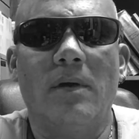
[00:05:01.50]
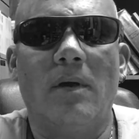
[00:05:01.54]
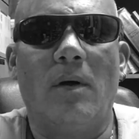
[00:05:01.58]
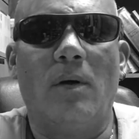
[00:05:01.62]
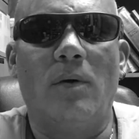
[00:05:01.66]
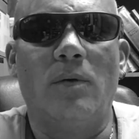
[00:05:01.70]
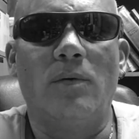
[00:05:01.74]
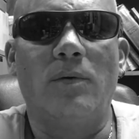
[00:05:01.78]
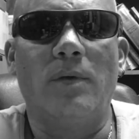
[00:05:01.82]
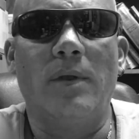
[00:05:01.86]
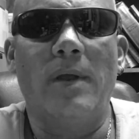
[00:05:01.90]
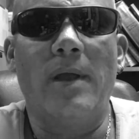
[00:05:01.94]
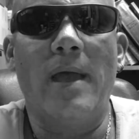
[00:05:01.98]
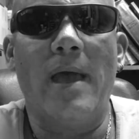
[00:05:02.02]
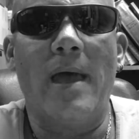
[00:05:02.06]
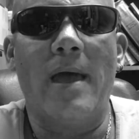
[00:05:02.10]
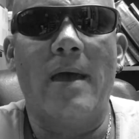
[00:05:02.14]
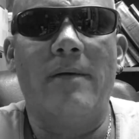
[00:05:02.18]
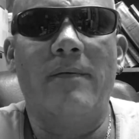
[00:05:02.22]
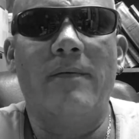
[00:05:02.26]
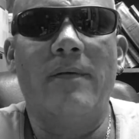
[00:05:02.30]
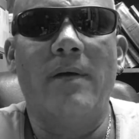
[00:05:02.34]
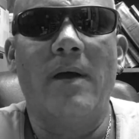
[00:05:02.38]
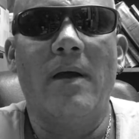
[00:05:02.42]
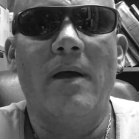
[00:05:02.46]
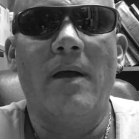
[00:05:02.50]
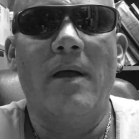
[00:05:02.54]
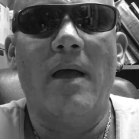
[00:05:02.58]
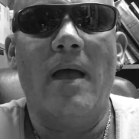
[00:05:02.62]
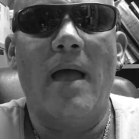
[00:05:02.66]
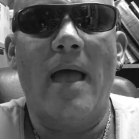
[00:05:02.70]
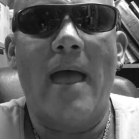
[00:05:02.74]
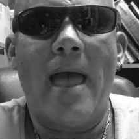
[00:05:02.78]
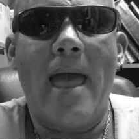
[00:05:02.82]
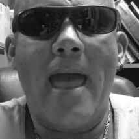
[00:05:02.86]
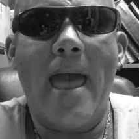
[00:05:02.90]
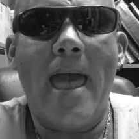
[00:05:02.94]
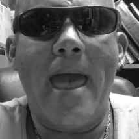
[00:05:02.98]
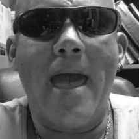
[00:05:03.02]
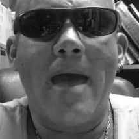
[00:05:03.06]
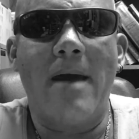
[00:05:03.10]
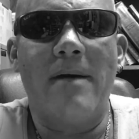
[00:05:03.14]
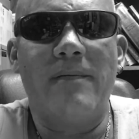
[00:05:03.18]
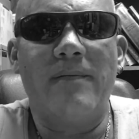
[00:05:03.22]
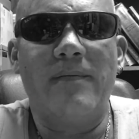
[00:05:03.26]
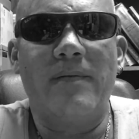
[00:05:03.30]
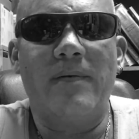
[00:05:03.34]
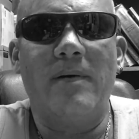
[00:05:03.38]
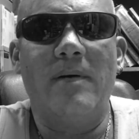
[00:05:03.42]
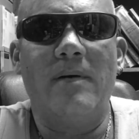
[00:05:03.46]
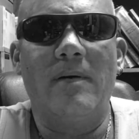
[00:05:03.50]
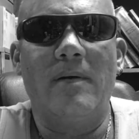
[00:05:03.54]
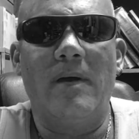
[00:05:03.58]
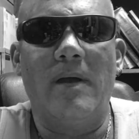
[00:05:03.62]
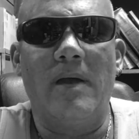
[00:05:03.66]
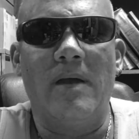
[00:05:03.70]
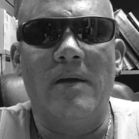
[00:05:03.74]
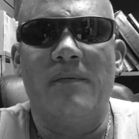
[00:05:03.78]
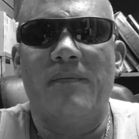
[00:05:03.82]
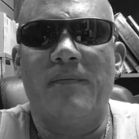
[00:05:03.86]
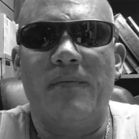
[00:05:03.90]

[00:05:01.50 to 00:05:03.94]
only have half, if